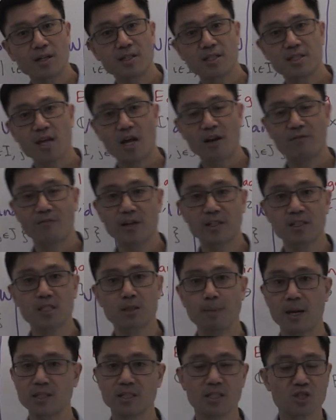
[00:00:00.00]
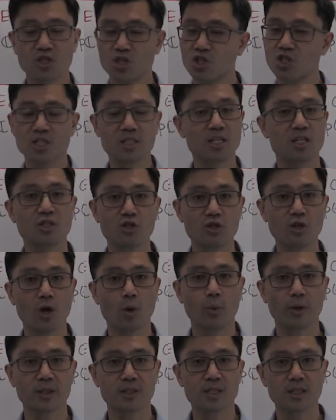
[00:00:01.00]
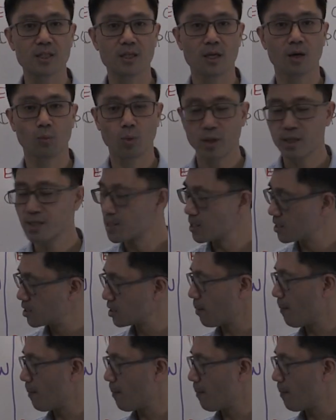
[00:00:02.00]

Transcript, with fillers: understand a vector space is you just need to know what, it's, what is its